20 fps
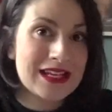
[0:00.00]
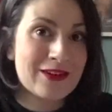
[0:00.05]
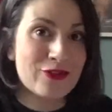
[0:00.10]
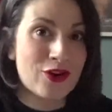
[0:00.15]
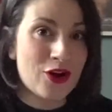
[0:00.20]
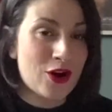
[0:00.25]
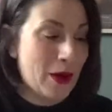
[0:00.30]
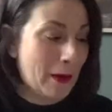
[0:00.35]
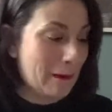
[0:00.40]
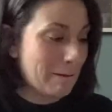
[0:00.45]
I've
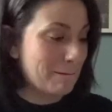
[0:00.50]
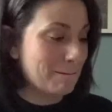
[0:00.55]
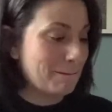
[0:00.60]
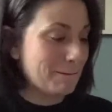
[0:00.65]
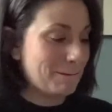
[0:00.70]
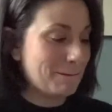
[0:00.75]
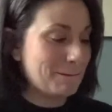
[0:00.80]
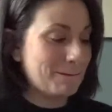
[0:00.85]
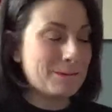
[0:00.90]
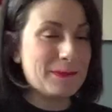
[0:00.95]
got,
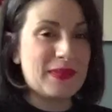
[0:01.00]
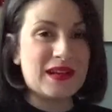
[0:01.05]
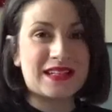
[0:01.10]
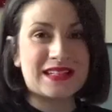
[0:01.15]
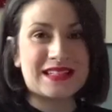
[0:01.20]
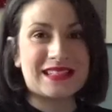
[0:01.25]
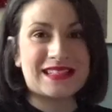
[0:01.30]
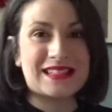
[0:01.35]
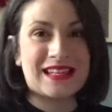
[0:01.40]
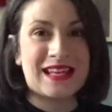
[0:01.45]
as you
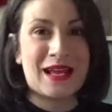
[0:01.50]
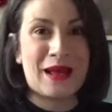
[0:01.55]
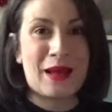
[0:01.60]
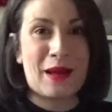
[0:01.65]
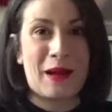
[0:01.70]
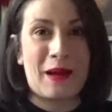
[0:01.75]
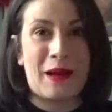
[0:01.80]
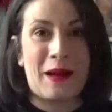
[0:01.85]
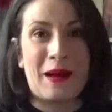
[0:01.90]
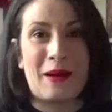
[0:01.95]
can see,
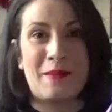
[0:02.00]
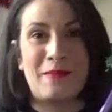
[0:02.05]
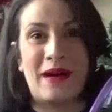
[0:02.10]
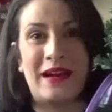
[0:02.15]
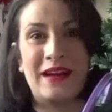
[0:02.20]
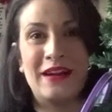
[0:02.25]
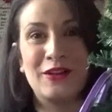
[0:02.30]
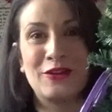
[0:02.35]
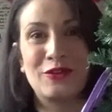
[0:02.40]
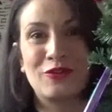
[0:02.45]
my
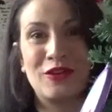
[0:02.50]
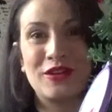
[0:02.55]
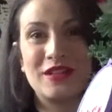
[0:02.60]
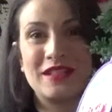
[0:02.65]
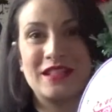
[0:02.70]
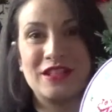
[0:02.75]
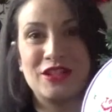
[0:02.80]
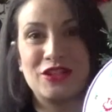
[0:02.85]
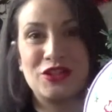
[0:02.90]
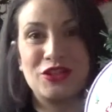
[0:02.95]
little
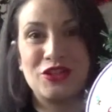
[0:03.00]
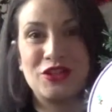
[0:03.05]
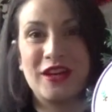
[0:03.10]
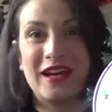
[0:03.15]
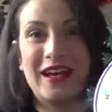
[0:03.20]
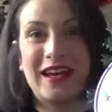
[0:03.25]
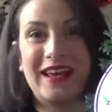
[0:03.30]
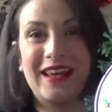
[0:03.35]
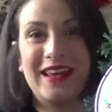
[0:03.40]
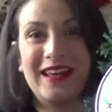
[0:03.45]
cross-stitch
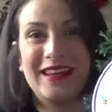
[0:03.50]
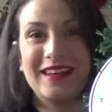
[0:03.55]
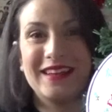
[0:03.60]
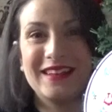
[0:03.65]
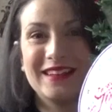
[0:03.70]
tree